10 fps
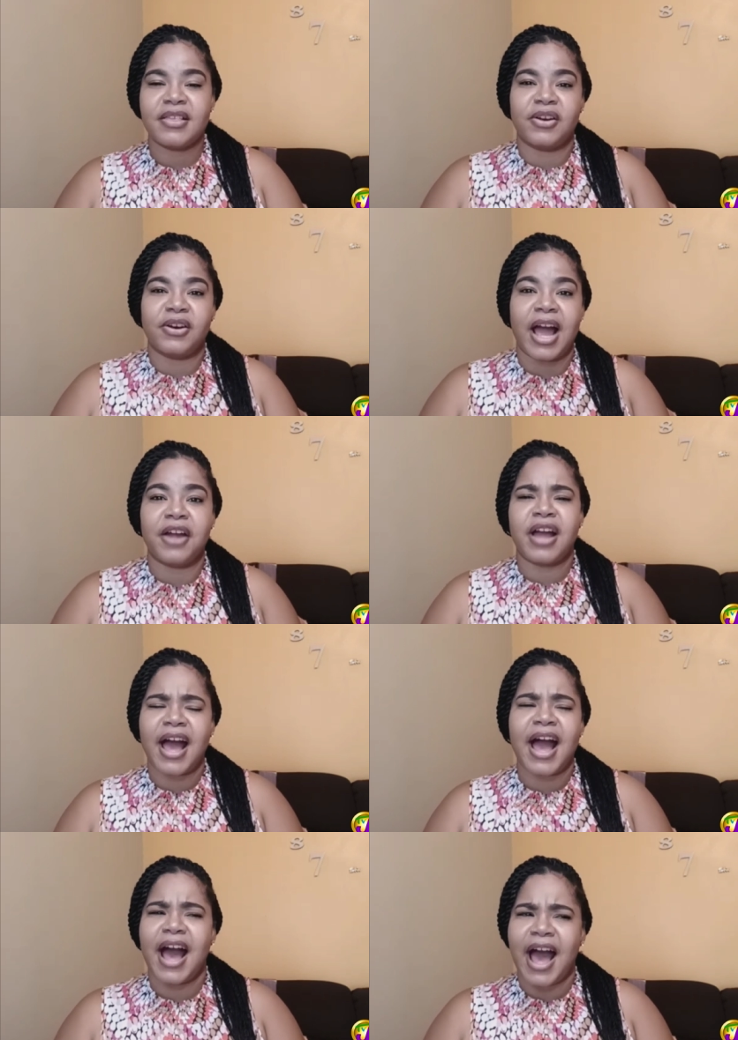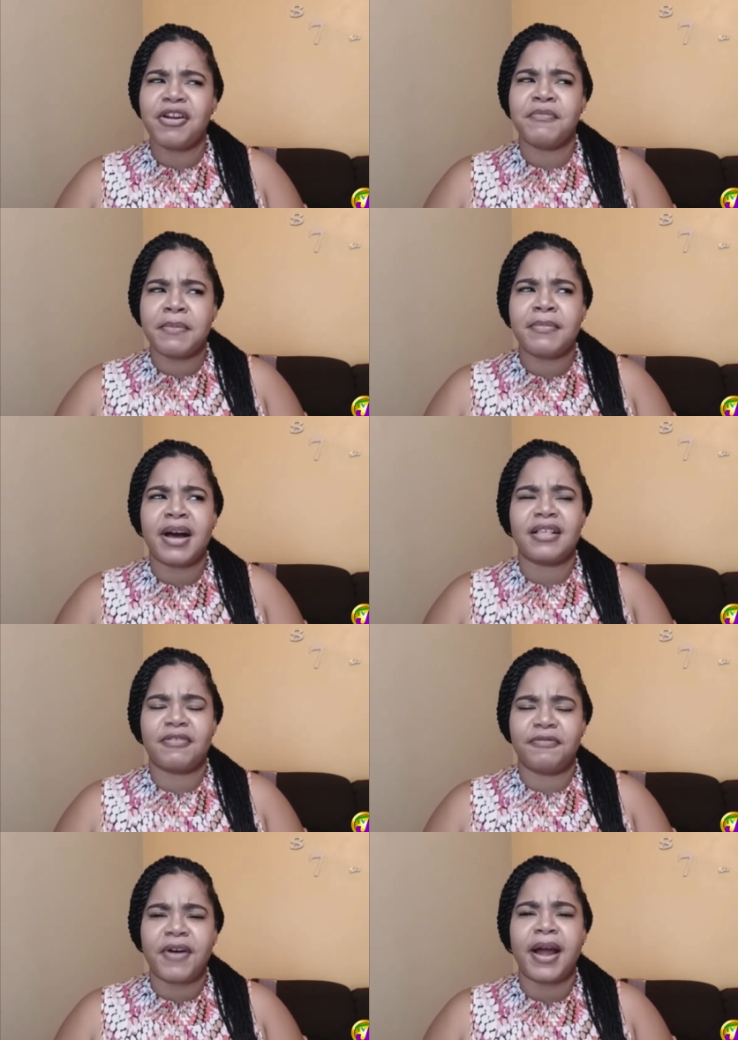So I remember
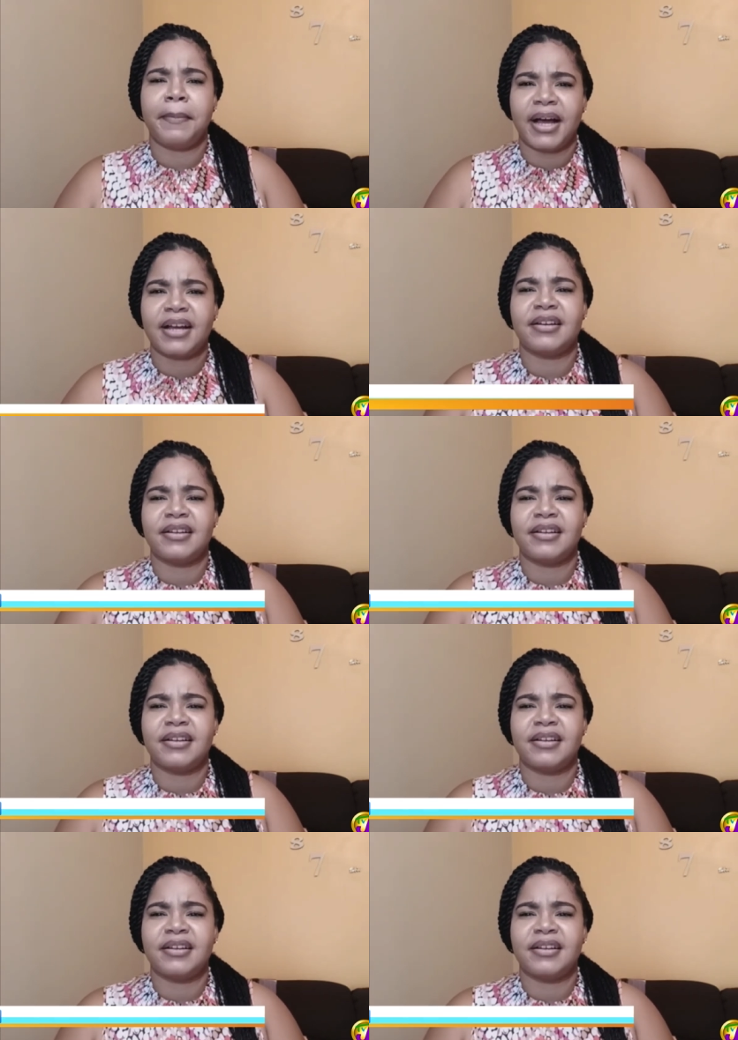as far back